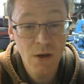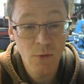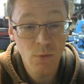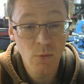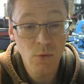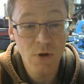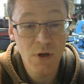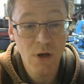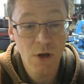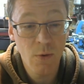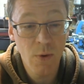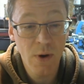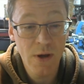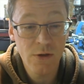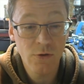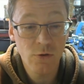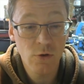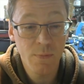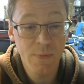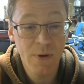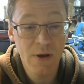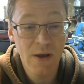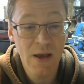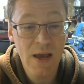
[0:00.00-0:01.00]
would equate
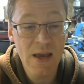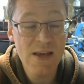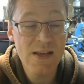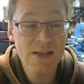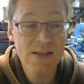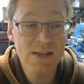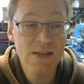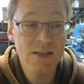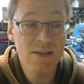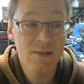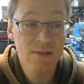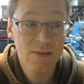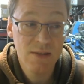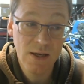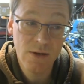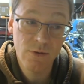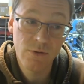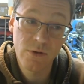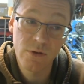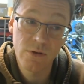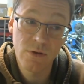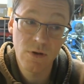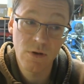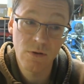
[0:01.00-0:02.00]
to about
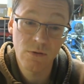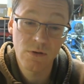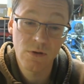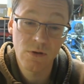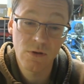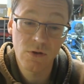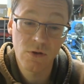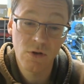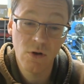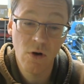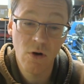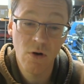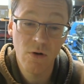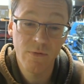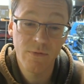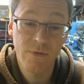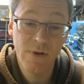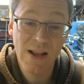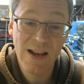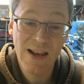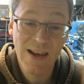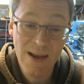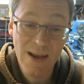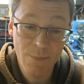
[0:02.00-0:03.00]
18,000 newtons of
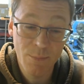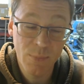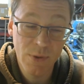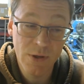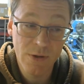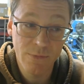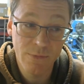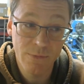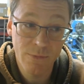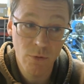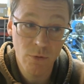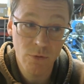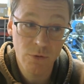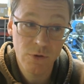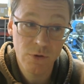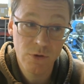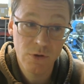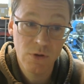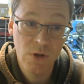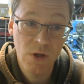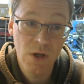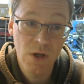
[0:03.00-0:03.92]
clamping force.